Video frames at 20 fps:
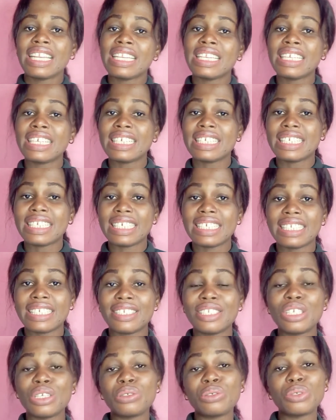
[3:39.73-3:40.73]

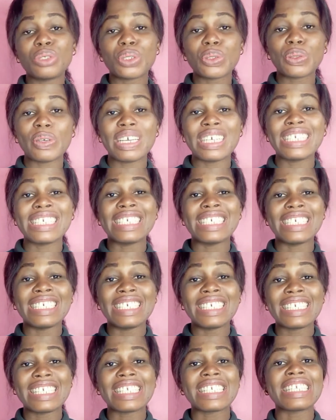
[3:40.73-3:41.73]
The root word
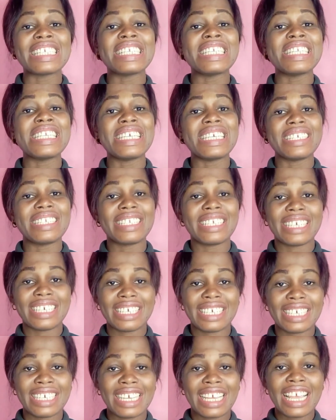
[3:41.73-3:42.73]
is need.
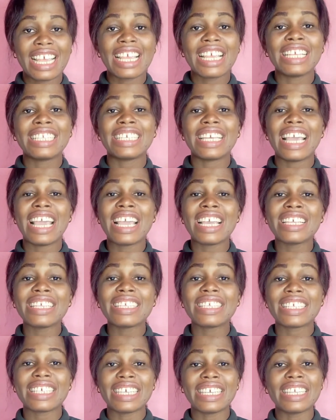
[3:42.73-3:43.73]
It
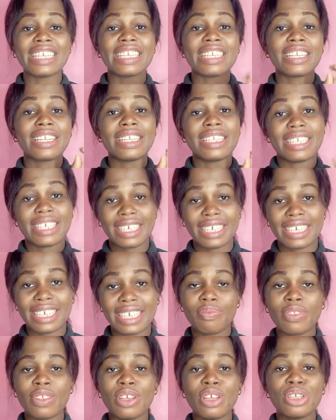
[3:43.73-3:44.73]
ends in D.
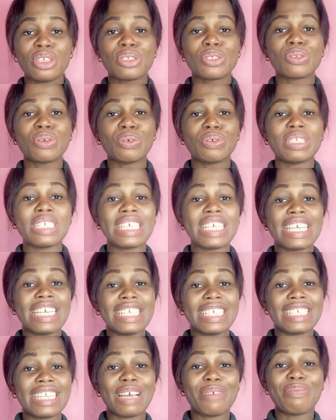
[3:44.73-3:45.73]
So the
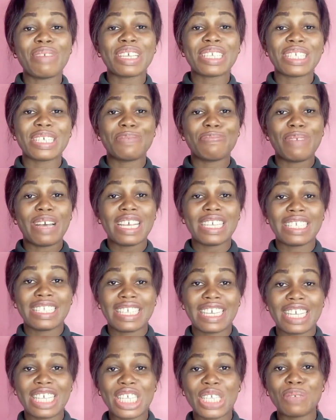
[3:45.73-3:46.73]
ED that makes it past
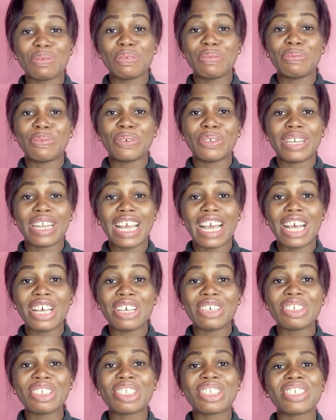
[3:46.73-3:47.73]
tense will be
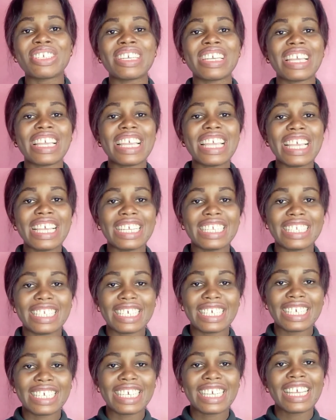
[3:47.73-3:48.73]
pronounced ED.
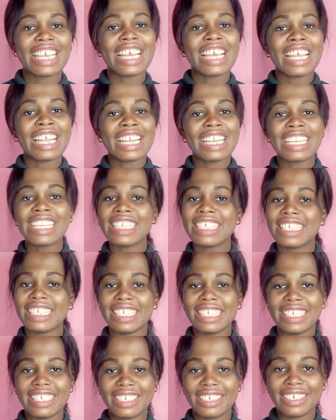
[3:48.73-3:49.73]

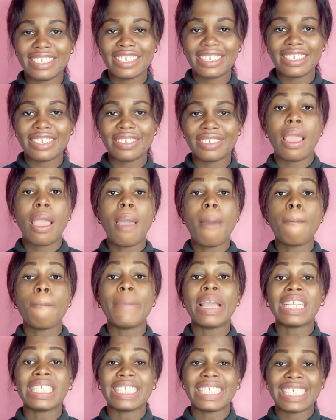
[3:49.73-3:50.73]
Needed.
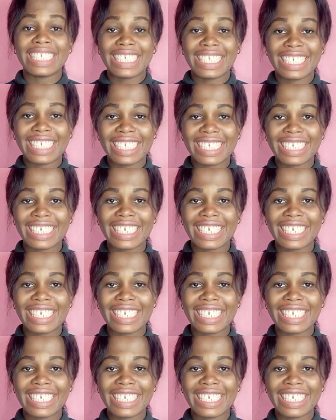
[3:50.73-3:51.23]
Mended.